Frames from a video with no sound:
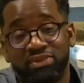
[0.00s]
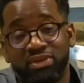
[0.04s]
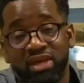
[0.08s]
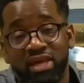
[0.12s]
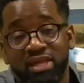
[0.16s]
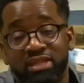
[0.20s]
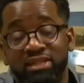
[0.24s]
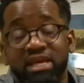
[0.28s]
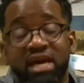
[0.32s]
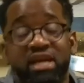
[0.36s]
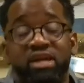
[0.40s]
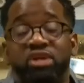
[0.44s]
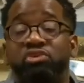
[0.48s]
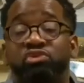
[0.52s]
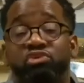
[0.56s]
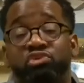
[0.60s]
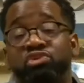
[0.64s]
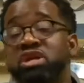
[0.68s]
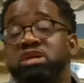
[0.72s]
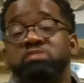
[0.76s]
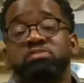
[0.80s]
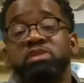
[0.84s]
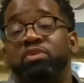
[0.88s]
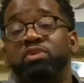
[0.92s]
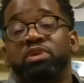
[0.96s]
not
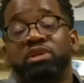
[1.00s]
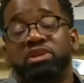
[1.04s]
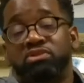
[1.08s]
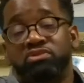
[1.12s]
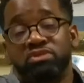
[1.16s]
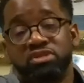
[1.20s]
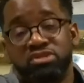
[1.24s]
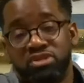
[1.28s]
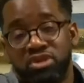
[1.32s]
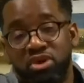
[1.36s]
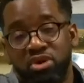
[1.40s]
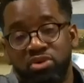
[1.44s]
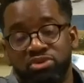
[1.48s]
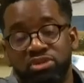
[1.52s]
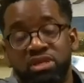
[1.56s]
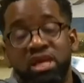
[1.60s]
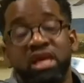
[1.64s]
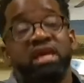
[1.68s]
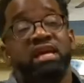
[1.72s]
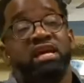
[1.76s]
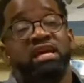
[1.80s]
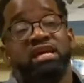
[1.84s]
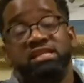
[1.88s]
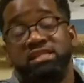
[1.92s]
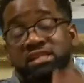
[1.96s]
agreement with the results.
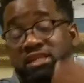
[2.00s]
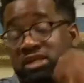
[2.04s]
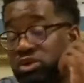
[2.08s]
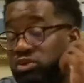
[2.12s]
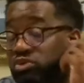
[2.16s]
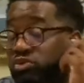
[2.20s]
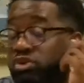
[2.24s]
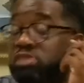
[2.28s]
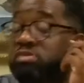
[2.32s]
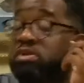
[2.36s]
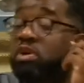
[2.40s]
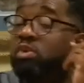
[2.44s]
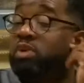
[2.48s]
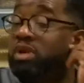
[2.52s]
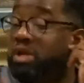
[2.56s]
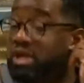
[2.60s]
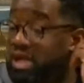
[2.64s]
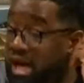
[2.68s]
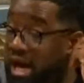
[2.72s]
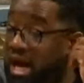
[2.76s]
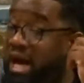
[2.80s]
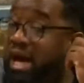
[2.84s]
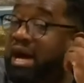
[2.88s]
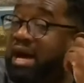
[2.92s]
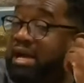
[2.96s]
It's an agreement with
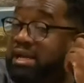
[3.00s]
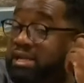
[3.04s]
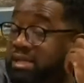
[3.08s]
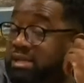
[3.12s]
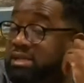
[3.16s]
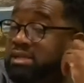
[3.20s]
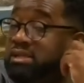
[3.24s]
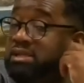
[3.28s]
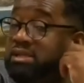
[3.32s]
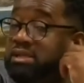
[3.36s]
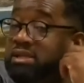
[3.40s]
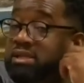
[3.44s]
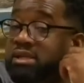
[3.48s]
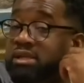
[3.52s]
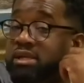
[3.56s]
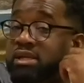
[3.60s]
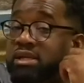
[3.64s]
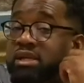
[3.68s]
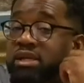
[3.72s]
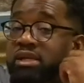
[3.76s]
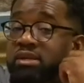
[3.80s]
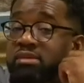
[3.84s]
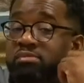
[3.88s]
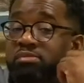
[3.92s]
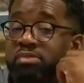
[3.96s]
God,
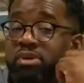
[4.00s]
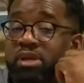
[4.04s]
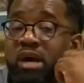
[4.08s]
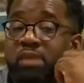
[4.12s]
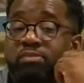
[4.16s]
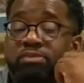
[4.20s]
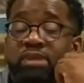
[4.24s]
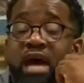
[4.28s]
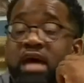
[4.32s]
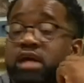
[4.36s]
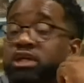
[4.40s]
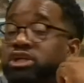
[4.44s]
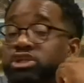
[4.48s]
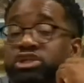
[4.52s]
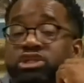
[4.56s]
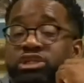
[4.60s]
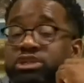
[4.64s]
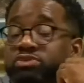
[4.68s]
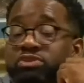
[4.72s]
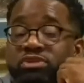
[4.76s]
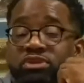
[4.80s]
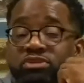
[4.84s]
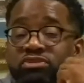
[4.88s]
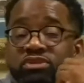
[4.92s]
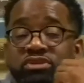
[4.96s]
but I'm not good
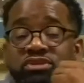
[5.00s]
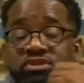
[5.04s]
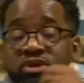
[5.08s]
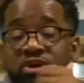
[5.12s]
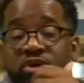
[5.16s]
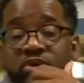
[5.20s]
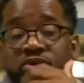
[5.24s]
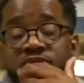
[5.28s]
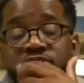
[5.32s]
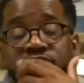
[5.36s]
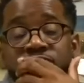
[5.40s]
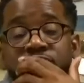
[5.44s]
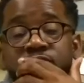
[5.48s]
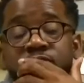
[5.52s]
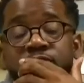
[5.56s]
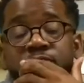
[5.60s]
with the results,